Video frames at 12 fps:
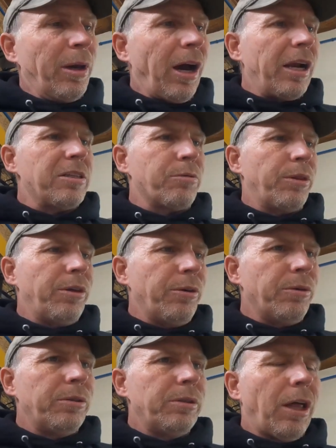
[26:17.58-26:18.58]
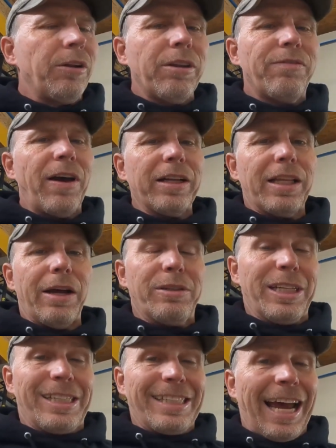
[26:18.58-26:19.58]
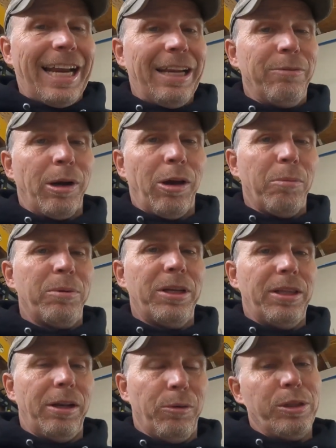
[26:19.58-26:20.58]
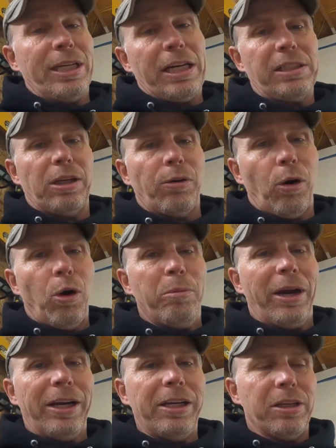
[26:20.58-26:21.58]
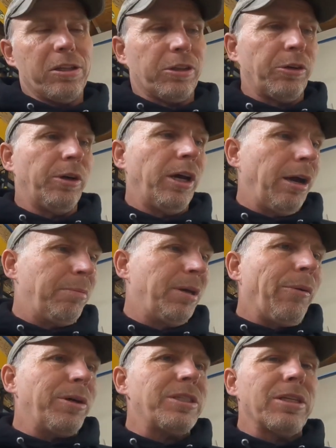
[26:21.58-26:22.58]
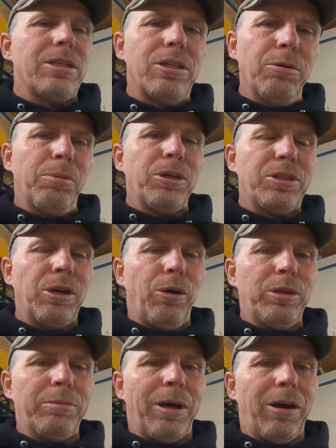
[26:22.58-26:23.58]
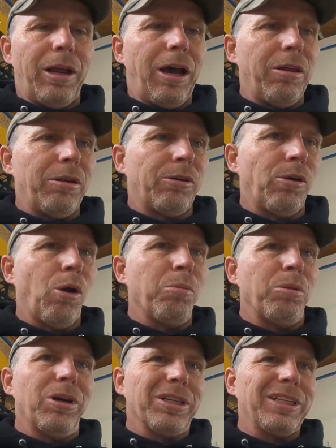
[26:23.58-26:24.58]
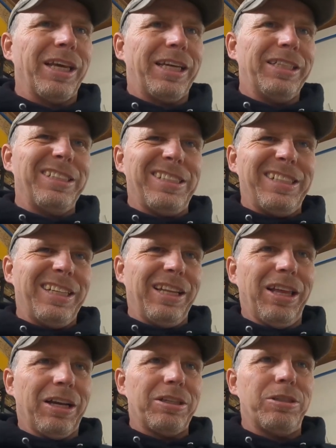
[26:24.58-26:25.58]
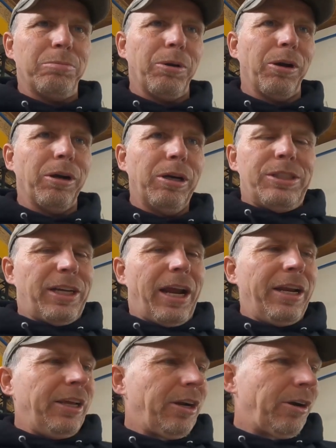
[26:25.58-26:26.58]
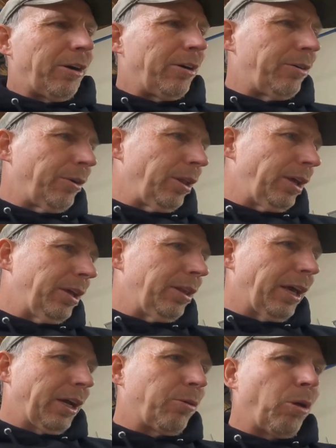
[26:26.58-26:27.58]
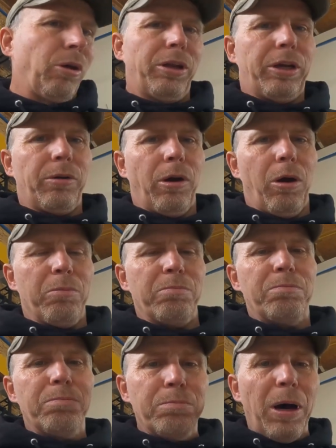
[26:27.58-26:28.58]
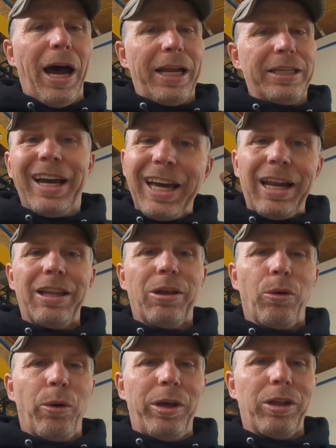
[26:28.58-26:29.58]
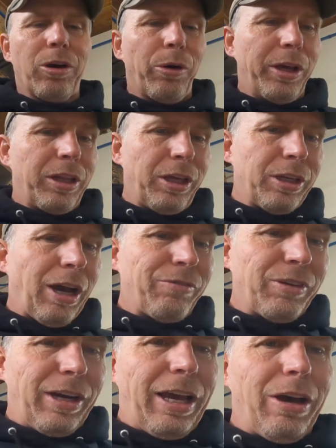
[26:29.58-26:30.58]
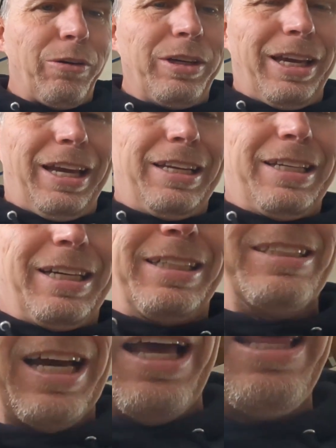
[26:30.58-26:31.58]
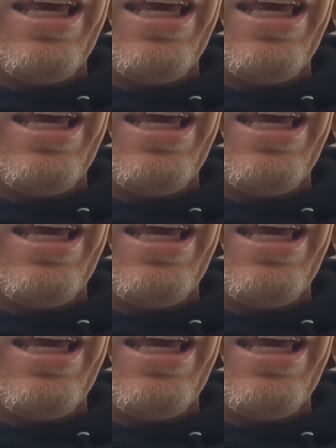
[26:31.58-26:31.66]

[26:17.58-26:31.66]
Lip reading: to be honest with you, other than the fact that I was excited when I opened it that it was actually chrome and I didn't screw it up, I wasn't super stoked about how the chrome looked. Like it just didn't look super shiny or really like quality chrome. But I got all the oil coating cleaned off there now, and I